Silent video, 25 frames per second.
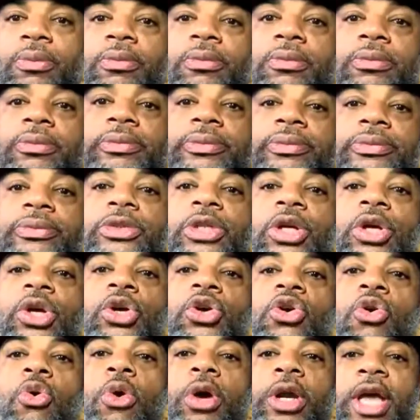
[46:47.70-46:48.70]

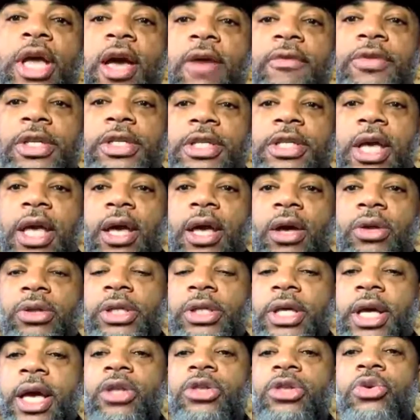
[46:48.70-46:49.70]
Going heavy today,
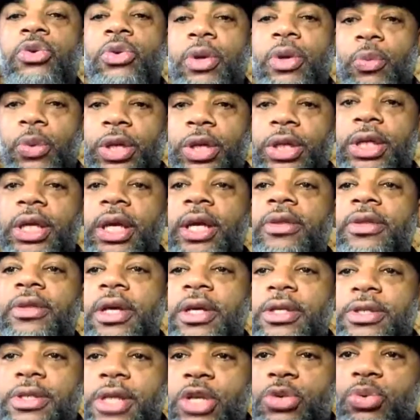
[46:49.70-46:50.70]
LEA. We need
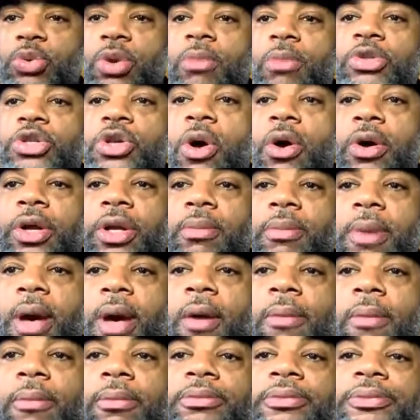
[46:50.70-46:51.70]
this. That's what I'm talking
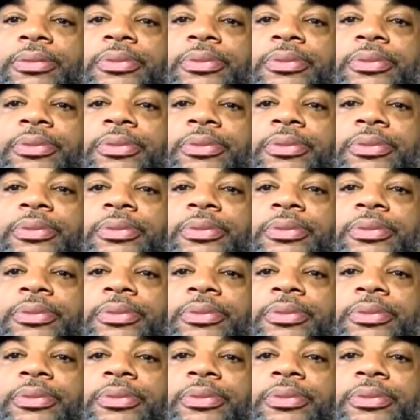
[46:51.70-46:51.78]
about.